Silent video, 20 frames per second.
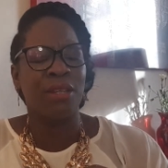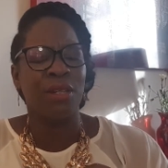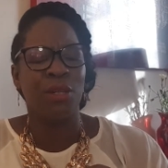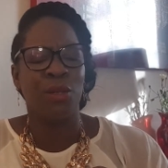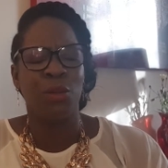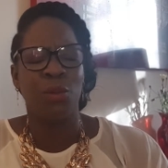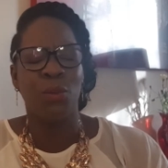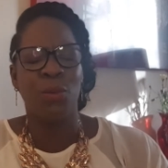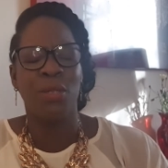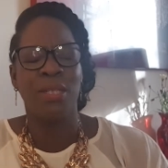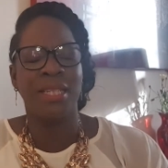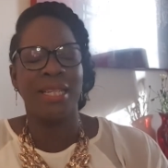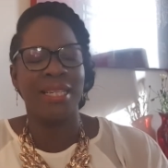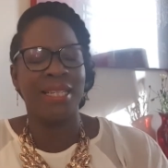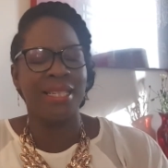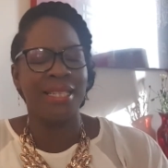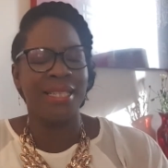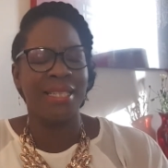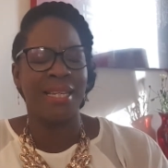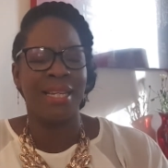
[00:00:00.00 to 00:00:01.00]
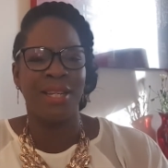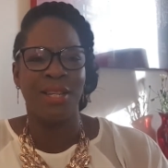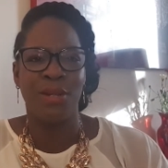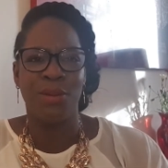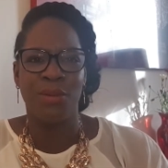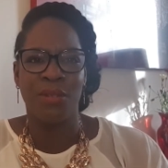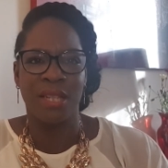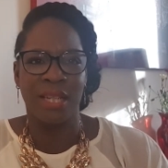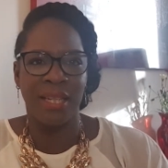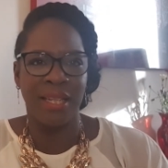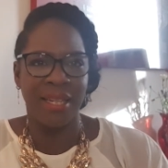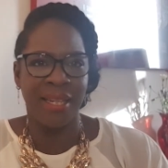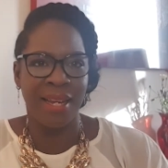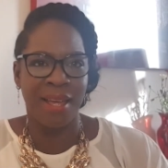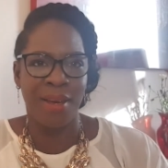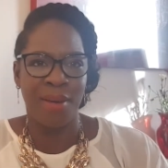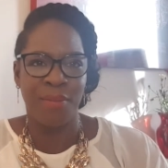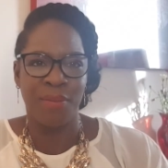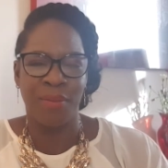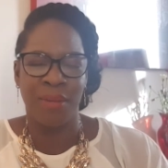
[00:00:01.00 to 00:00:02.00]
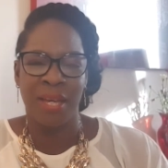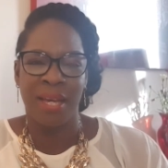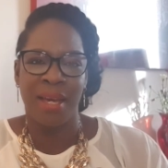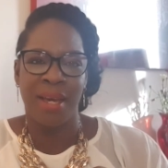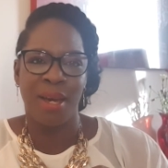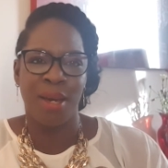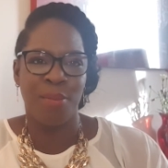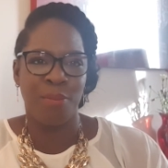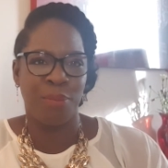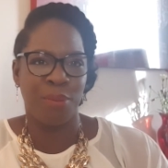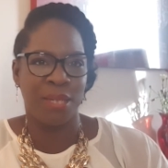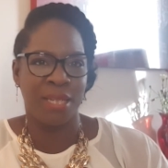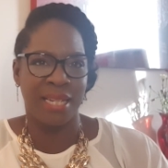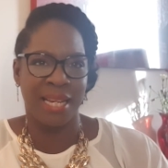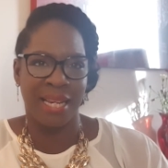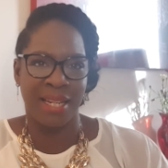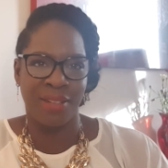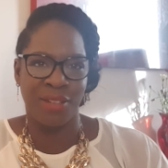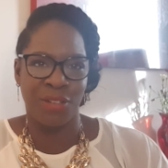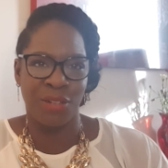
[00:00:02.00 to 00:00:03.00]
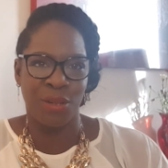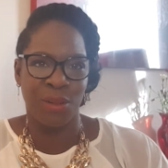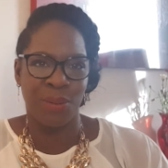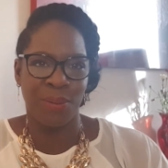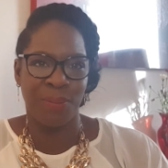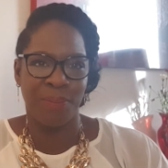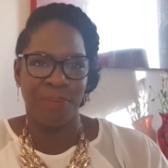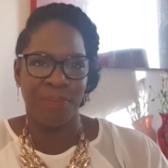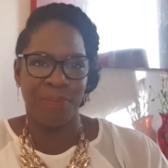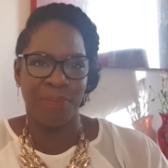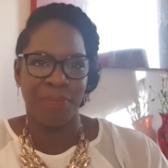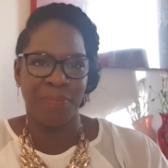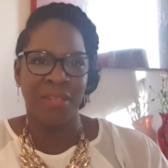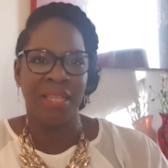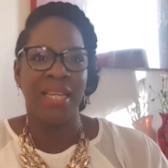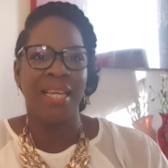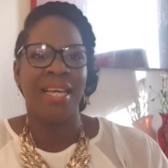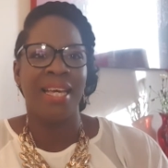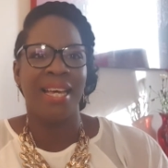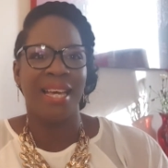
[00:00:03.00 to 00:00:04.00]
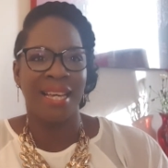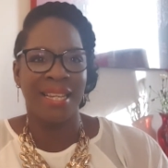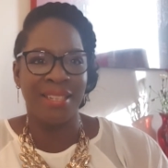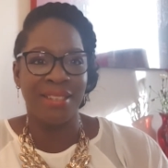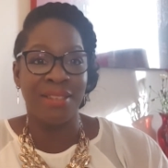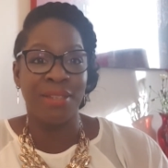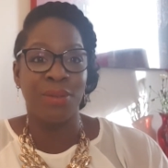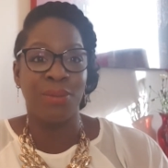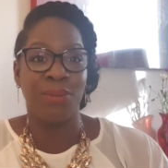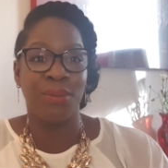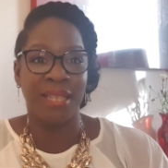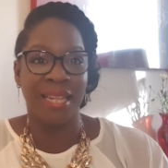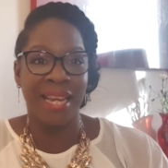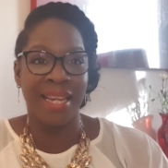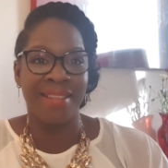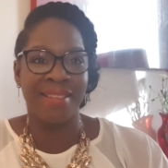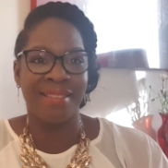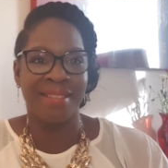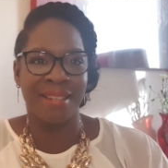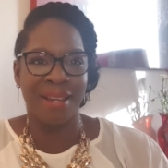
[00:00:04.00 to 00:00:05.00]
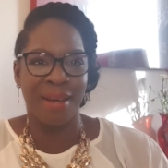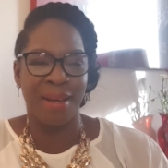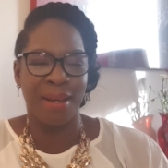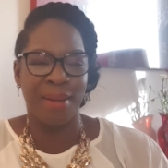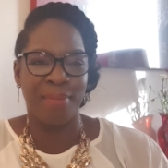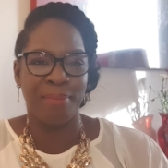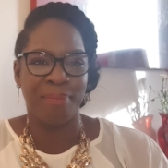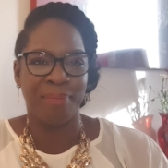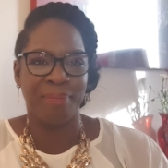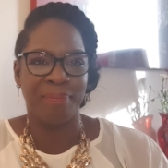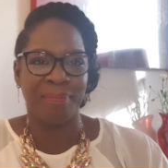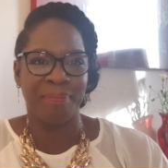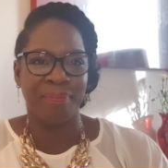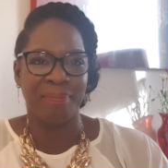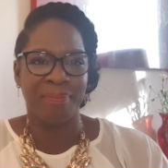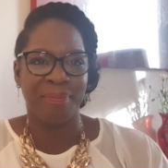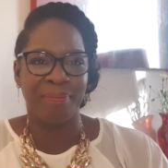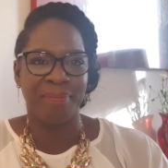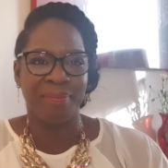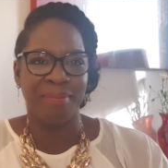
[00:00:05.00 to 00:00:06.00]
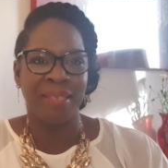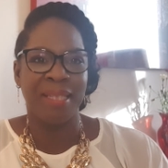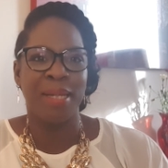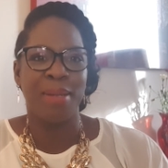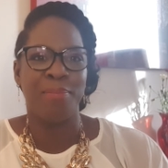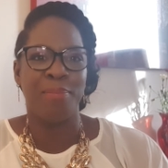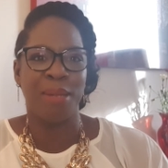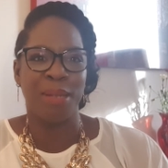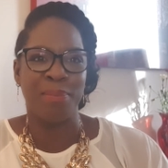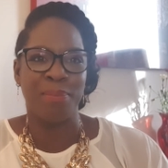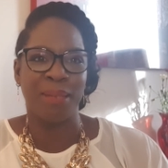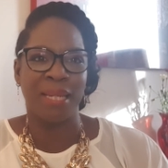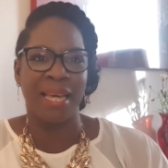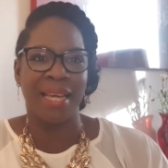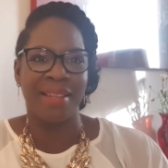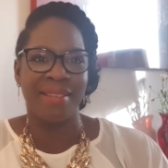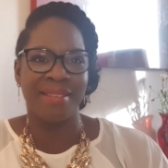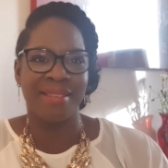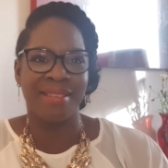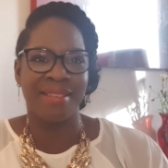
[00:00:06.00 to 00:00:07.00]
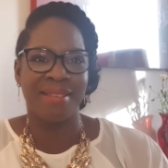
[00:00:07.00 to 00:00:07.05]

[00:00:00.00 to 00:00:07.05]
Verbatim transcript: Lord continue to love and protect you. Until next time, be blessed.